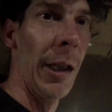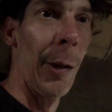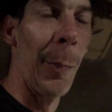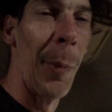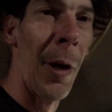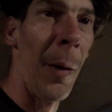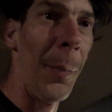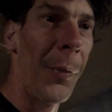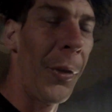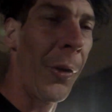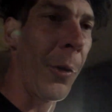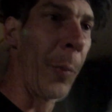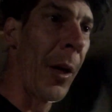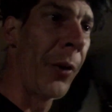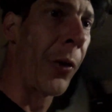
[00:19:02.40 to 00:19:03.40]
pump to the
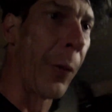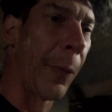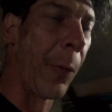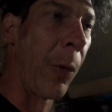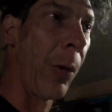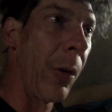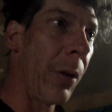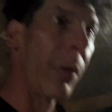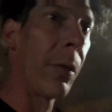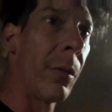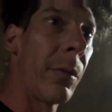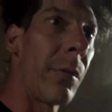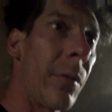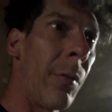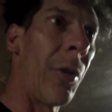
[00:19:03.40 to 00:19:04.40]
reservoir
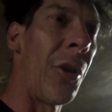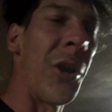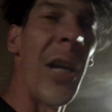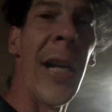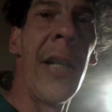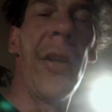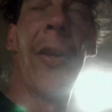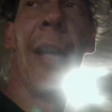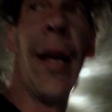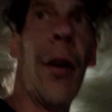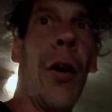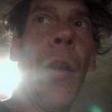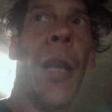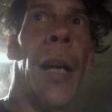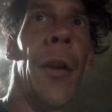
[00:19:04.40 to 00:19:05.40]
was change that
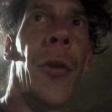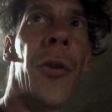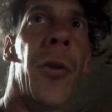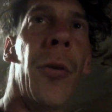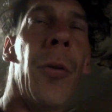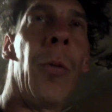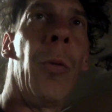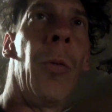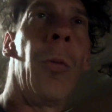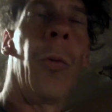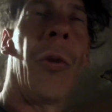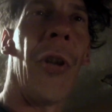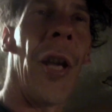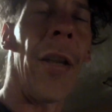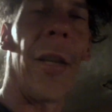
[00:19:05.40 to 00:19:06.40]
all out to
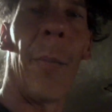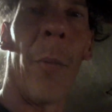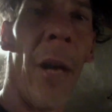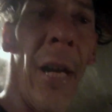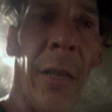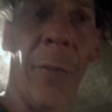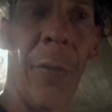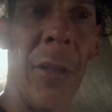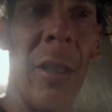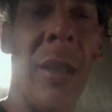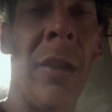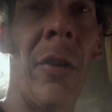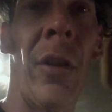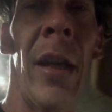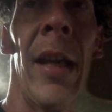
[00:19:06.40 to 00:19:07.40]
solid brass
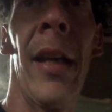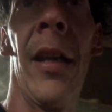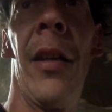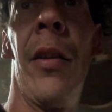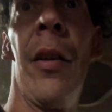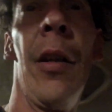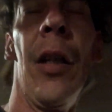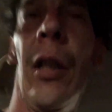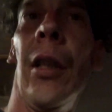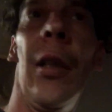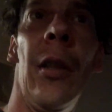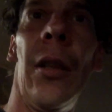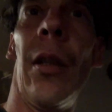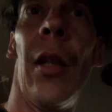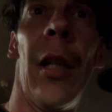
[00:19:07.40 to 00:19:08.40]
fittings and
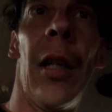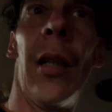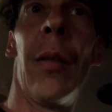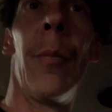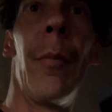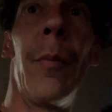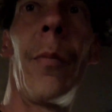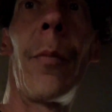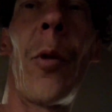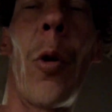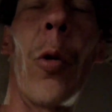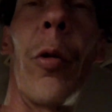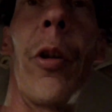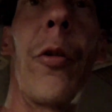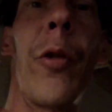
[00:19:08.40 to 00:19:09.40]

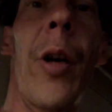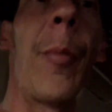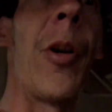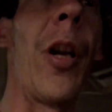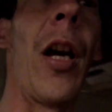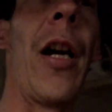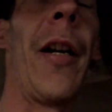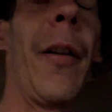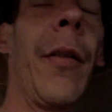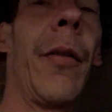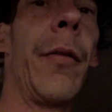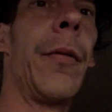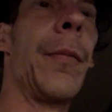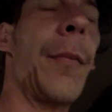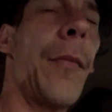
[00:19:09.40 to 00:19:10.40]
1/4-inch rubber line.
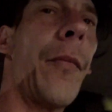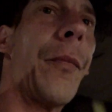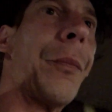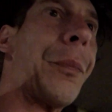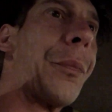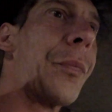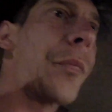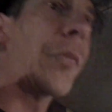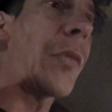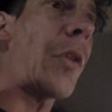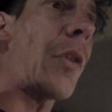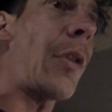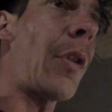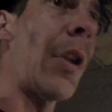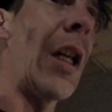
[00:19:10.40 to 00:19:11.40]

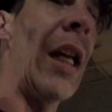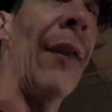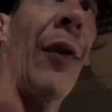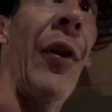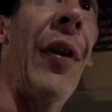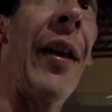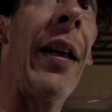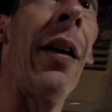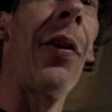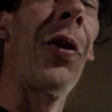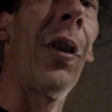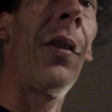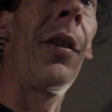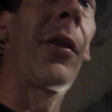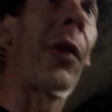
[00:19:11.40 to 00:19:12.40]
Everything else
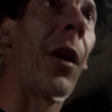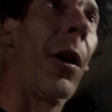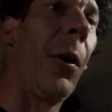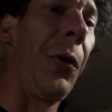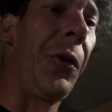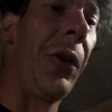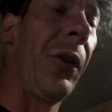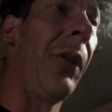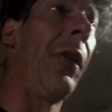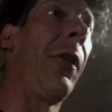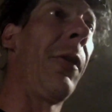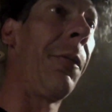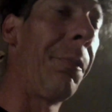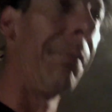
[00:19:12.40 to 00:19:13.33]
on this coach is